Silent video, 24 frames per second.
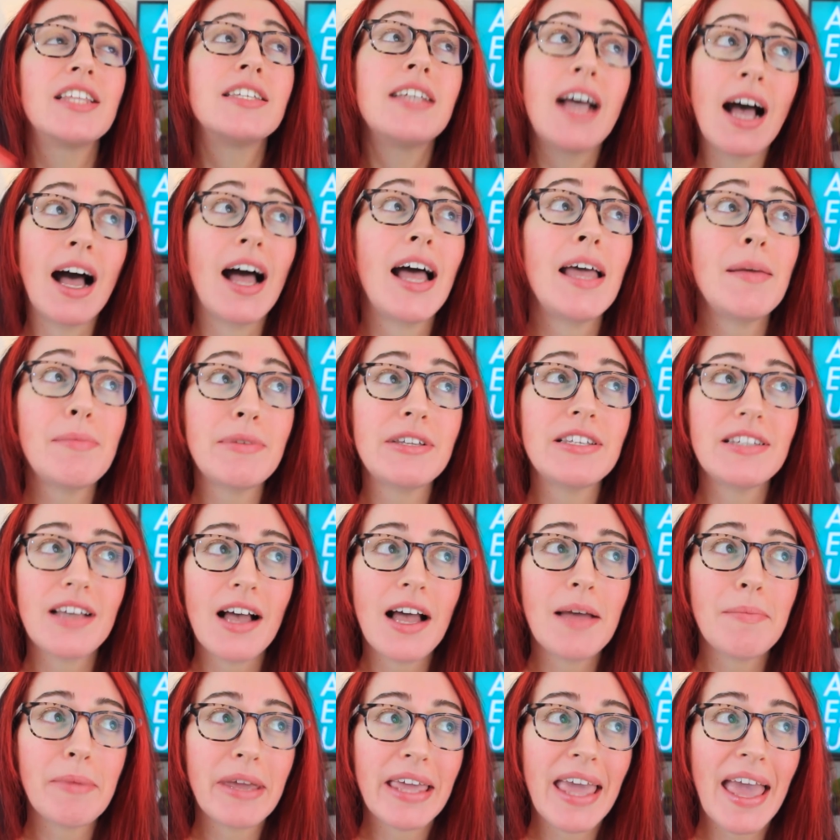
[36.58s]
time and
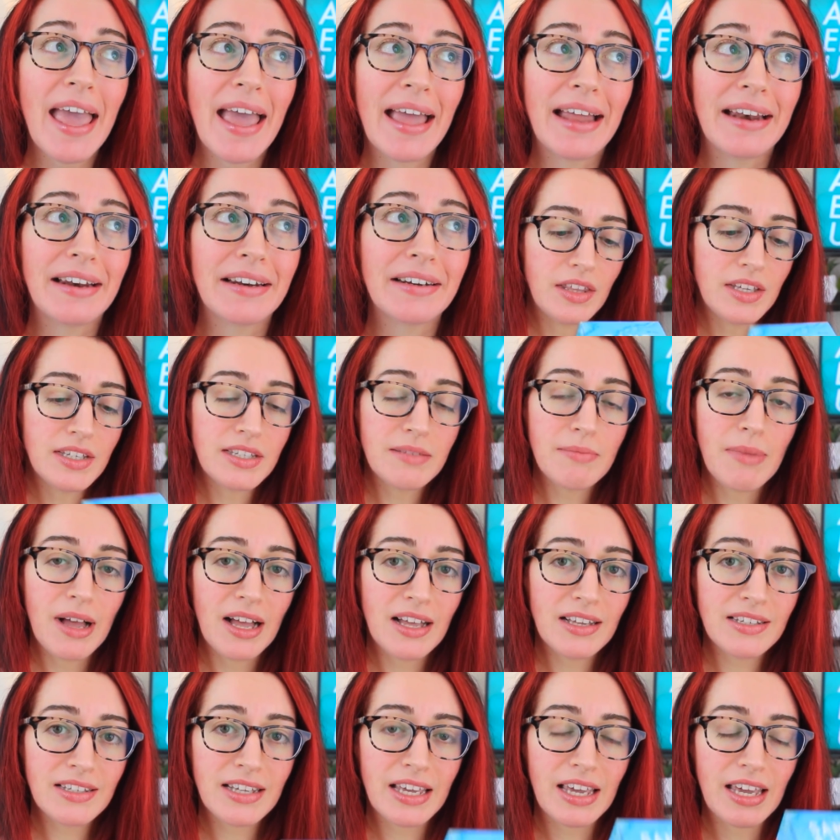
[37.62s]
time again? This
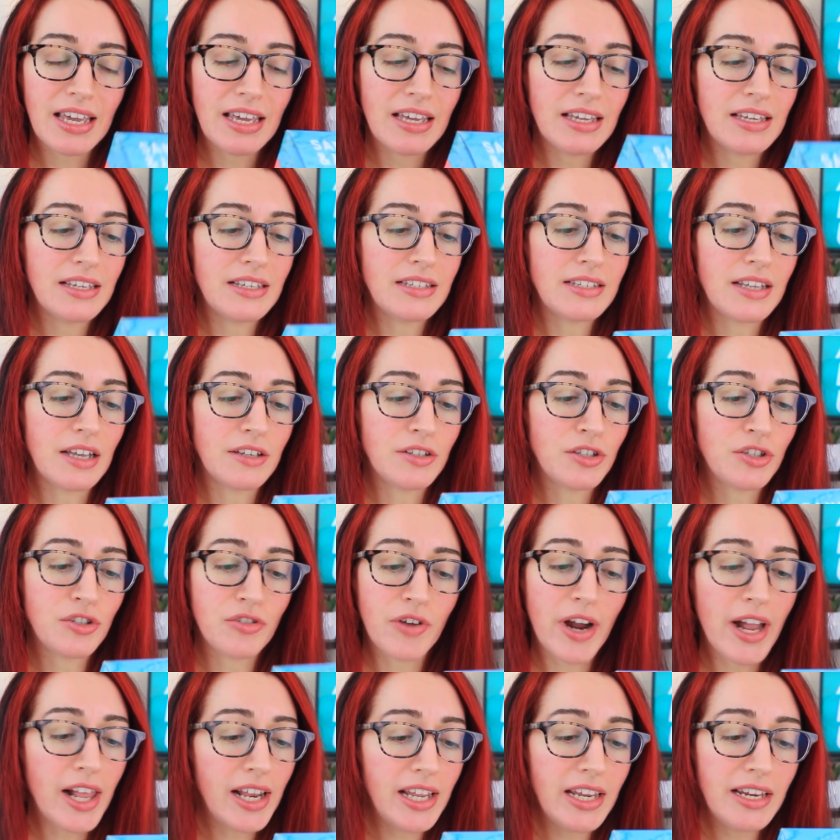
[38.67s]
mask is
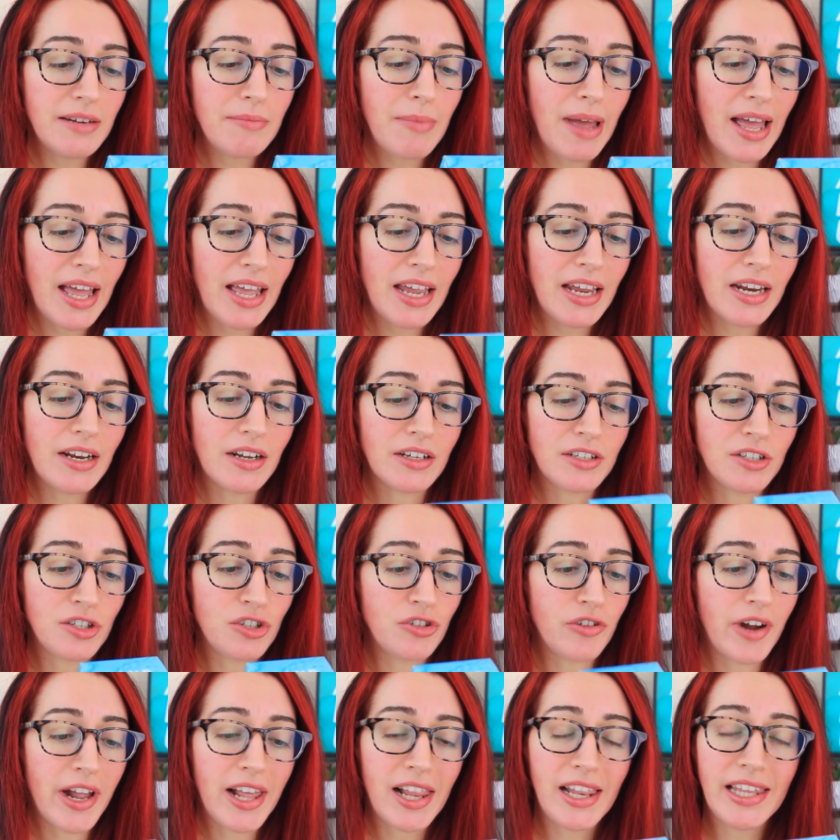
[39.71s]
Australian made,
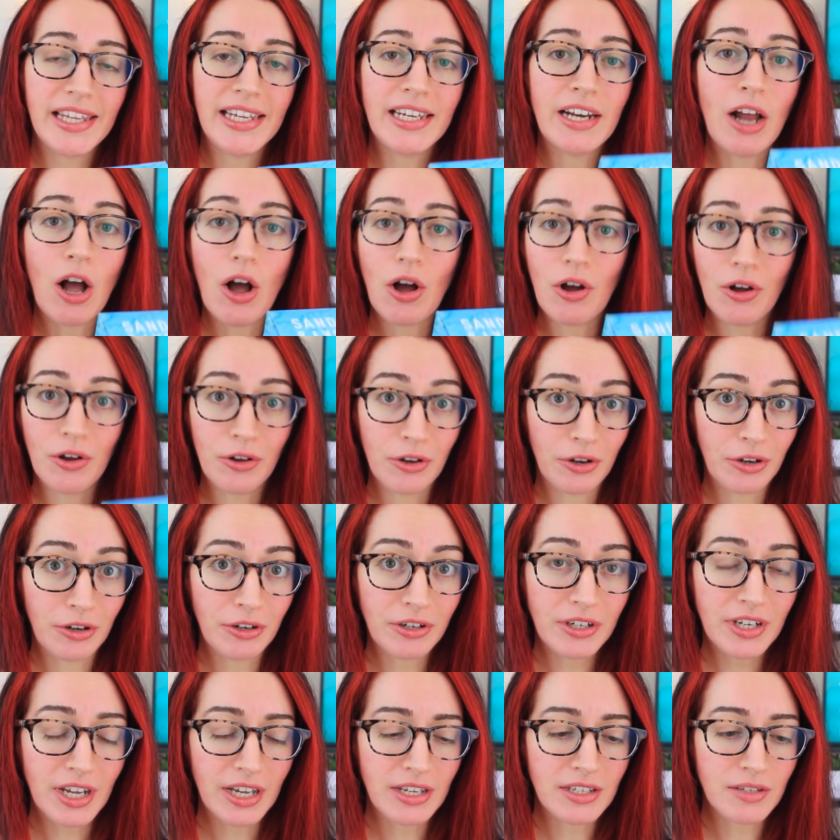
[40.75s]
Australian
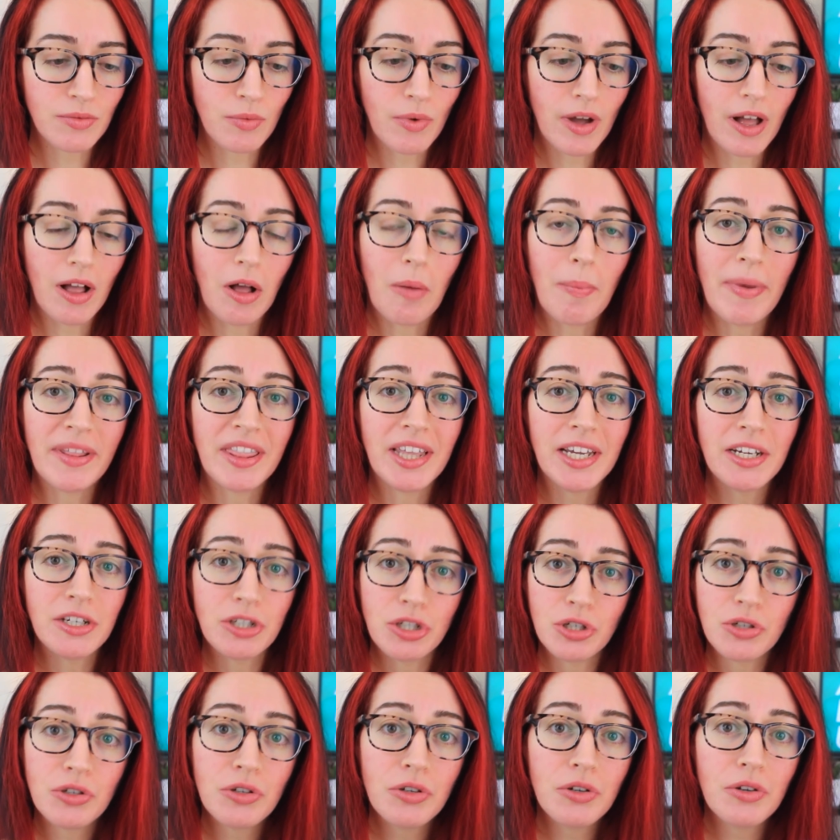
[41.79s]
owned as well, but they
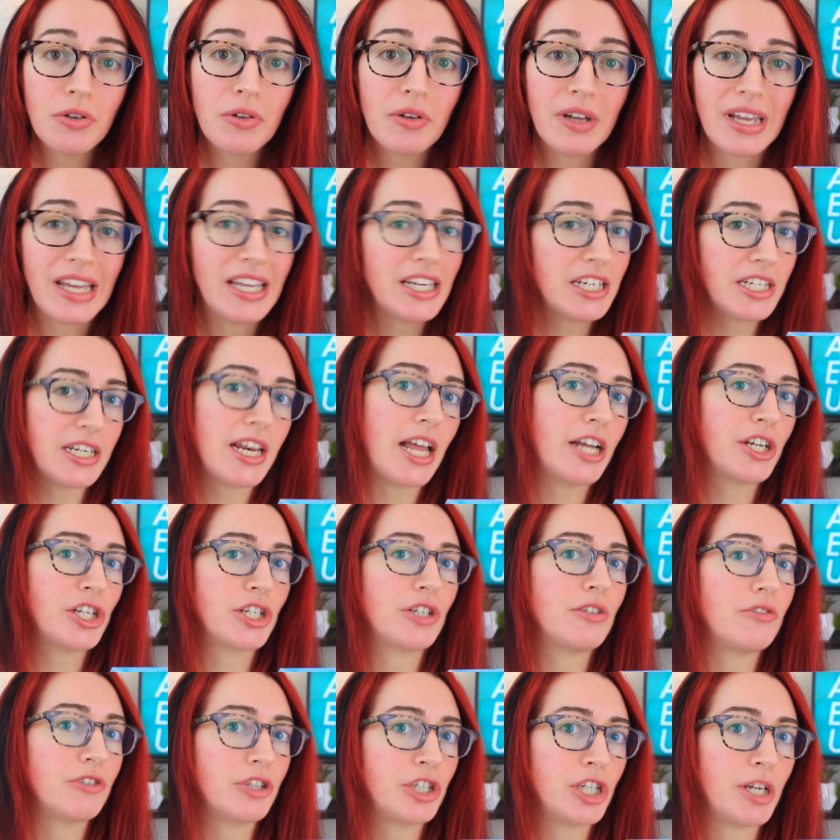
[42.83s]
do
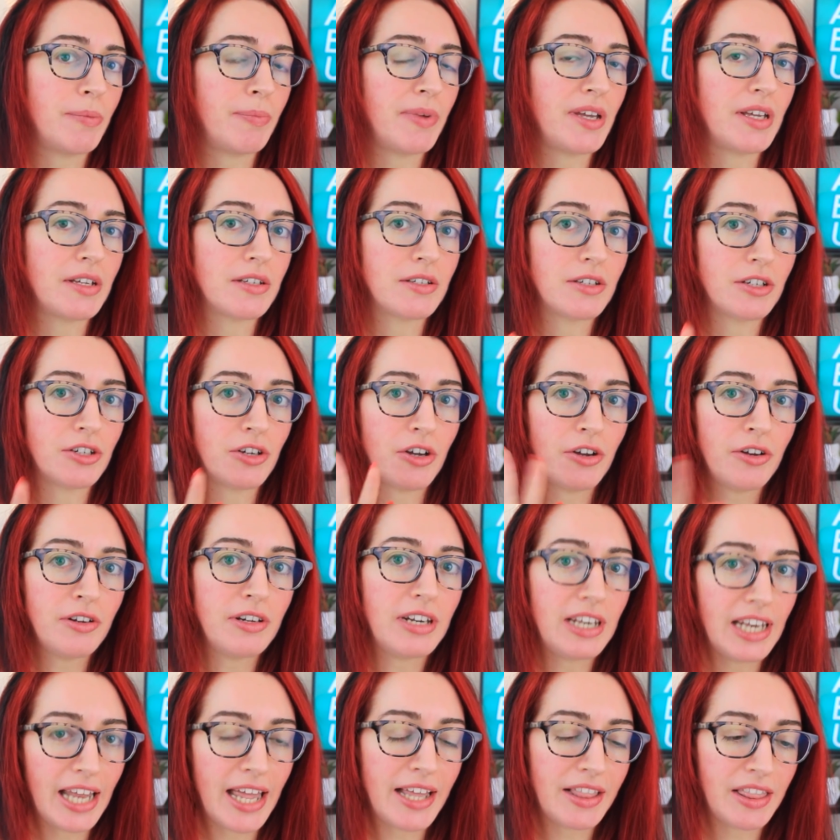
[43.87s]
international shipping, so don't
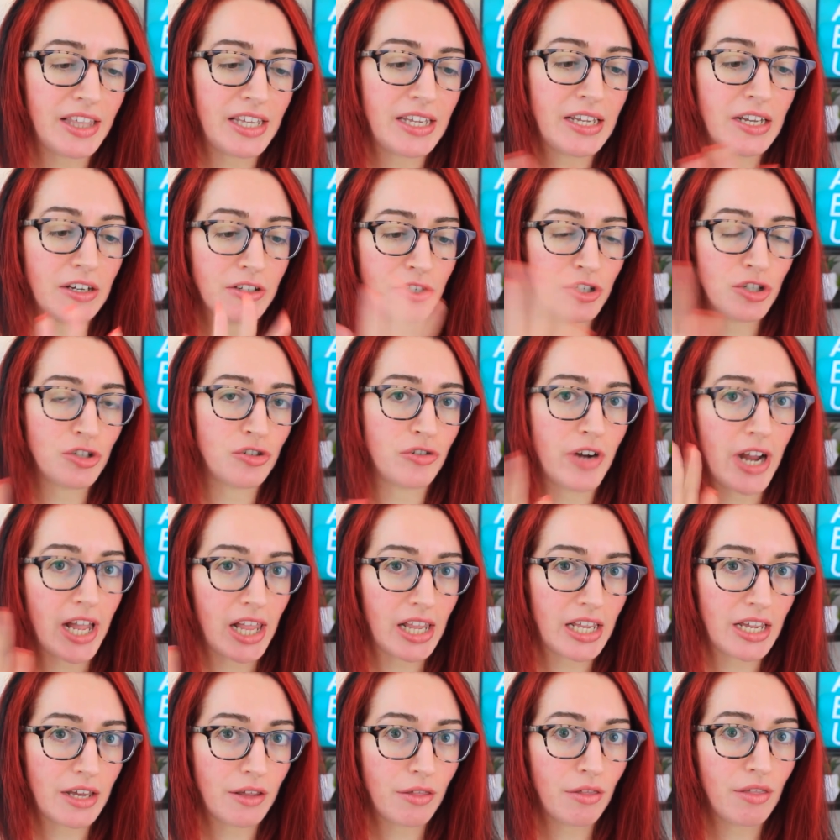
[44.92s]
let the
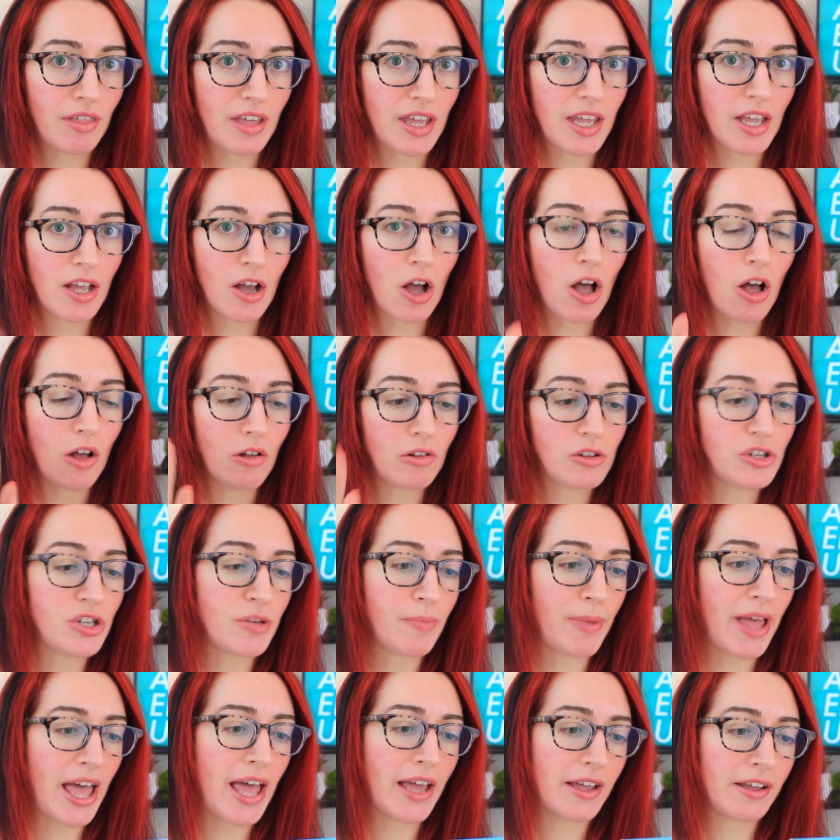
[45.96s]
Australia thing hold you
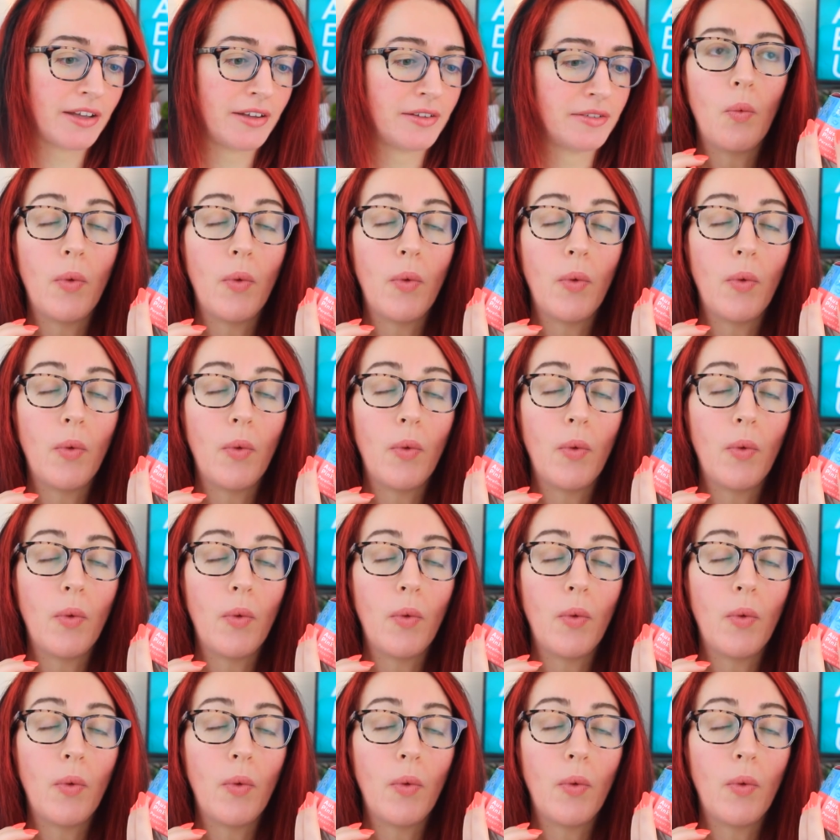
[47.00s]
back.